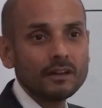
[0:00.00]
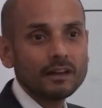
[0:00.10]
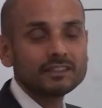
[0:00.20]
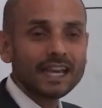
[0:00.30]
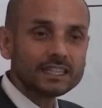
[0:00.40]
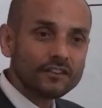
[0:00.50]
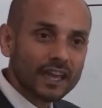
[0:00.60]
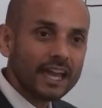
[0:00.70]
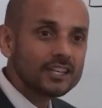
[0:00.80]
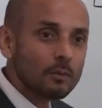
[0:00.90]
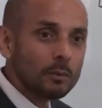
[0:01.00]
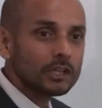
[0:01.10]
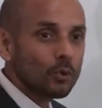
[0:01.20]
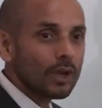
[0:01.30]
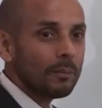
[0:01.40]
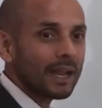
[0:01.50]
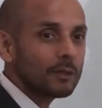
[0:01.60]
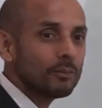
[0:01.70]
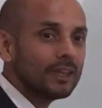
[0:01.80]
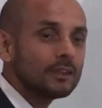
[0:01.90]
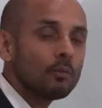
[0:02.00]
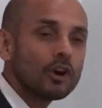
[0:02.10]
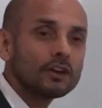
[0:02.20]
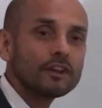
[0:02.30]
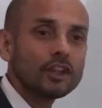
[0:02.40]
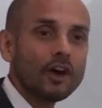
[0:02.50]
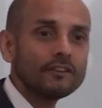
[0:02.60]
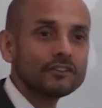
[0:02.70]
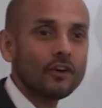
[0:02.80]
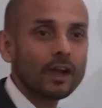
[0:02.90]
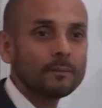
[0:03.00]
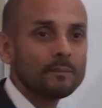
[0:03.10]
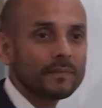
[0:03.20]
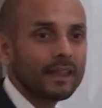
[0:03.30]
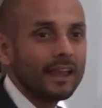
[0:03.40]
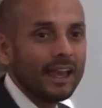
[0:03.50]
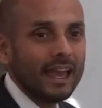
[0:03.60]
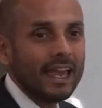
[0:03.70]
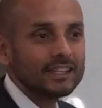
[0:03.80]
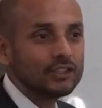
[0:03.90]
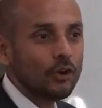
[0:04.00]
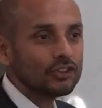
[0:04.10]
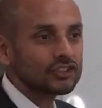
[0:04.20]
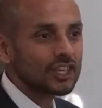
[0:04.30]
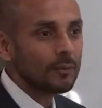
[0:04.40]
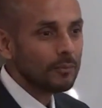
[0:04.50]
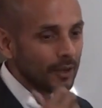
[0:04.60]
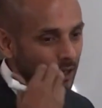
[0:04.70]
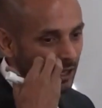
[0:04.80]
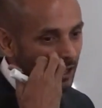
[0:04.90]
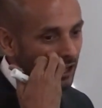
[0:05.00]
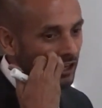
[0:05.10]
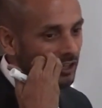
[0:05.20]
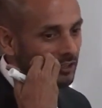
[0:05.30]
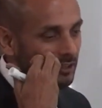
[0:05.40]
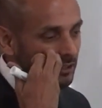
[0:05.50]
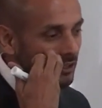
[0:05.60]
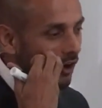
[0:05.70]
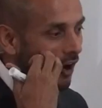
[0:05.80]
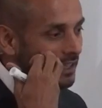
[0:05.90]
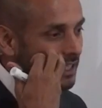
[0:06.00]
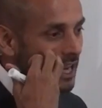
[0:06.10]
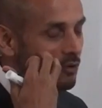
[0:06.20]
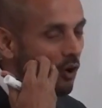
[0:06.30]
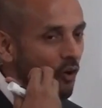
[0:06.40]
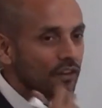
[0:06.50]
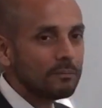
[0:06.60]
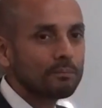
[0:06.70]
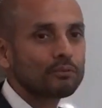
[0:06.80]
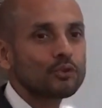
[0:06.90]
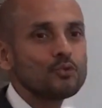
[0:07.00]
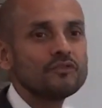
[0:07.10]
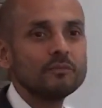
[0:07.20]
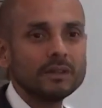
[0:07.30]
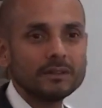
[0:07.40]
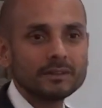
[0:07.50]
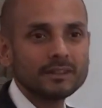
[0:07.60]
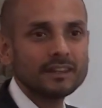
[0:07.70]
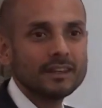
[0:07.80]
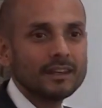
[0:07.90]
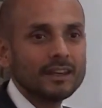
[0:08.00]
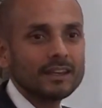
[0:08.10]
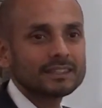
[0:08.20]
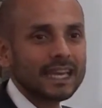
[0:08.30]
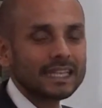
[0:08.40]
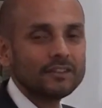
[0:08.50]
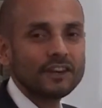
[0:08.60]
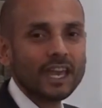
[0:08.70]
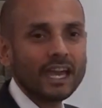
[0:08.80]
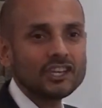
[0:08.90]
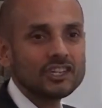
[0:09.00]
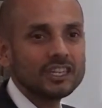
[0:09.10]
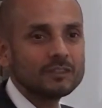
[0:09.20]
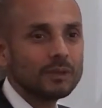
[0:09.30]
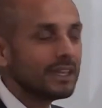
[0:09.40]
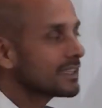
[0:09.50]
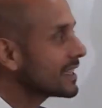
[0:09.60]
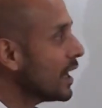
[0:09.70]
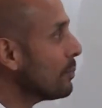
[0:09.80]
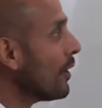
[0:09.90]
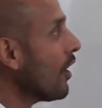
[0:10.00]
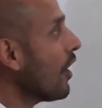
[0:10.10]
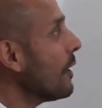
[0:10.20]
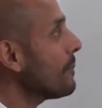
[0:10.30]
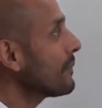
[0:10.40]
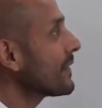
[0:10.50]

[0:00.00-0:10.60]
And sanctification, when we talk about it being the work of a lifetime, is not some idea of improvement. Sanctification is being set apart